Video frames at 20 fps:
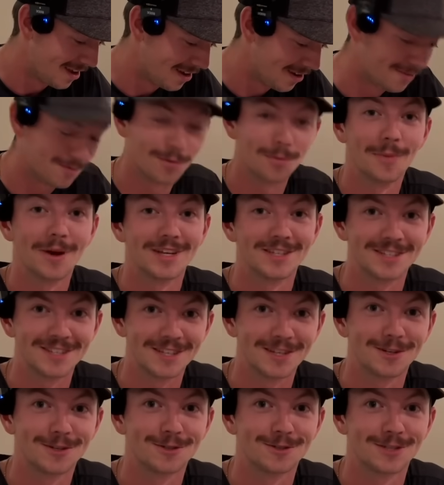for my
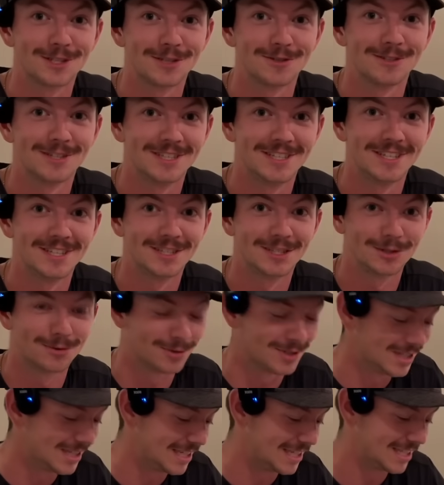Signature Series disc to
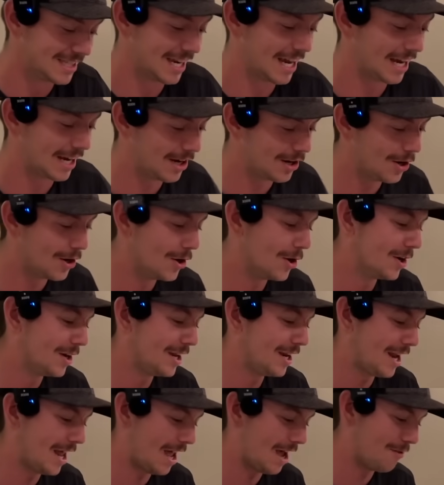release, and I
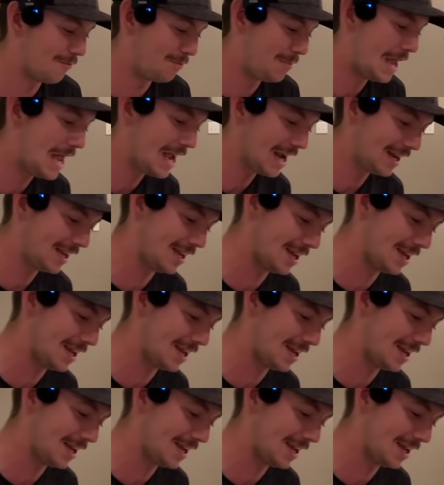couldn't have picked